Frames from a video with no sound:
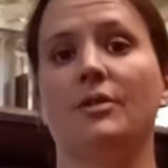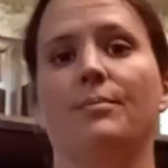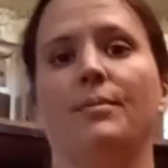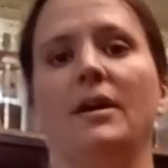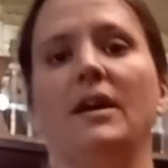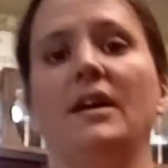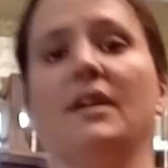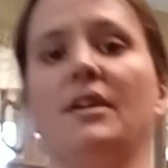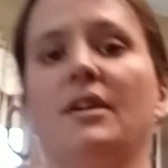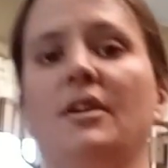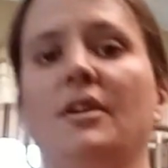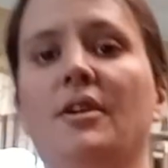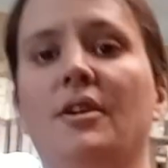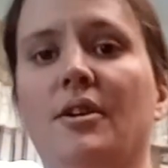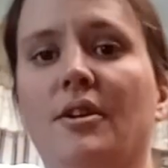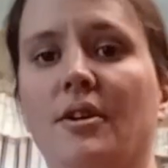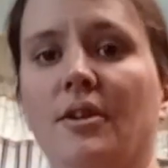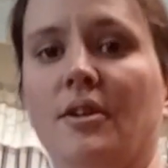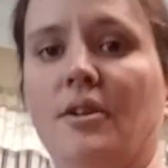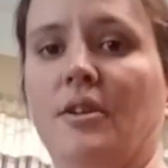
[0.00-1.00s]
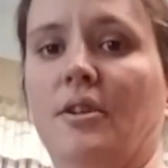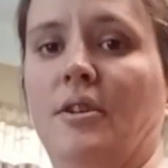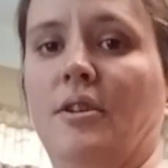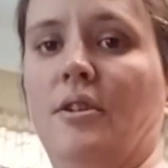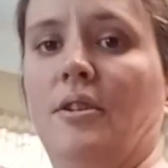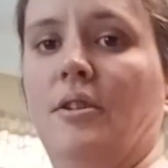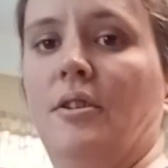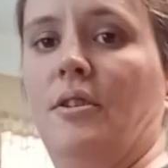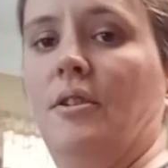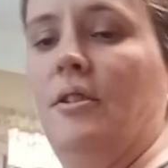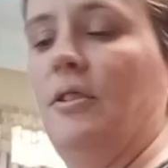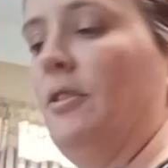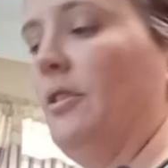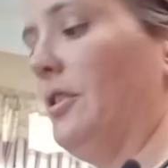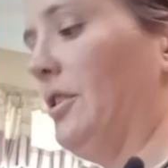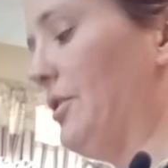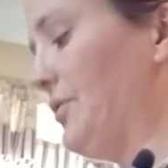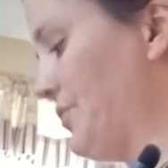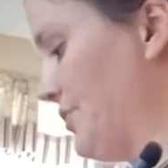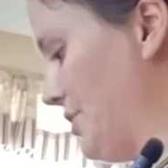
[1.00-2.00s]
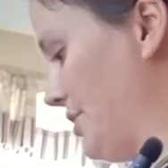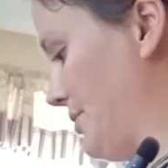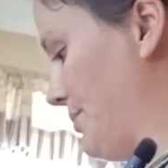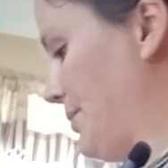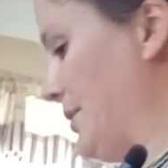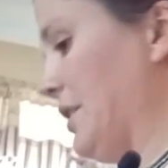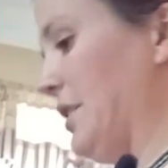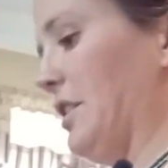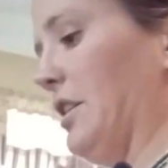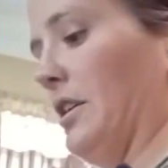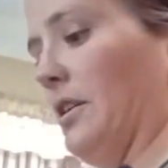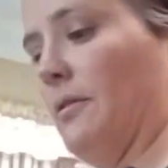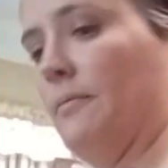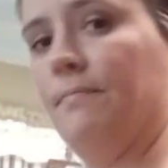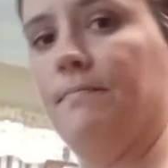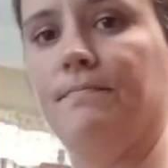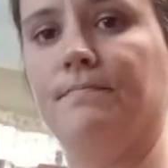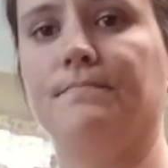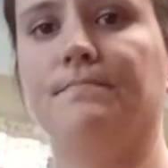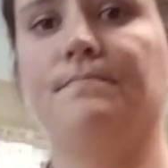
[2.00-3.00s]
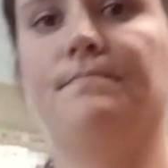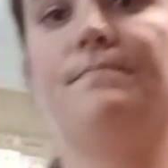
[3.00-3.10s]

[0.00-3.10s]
bring you back after baking.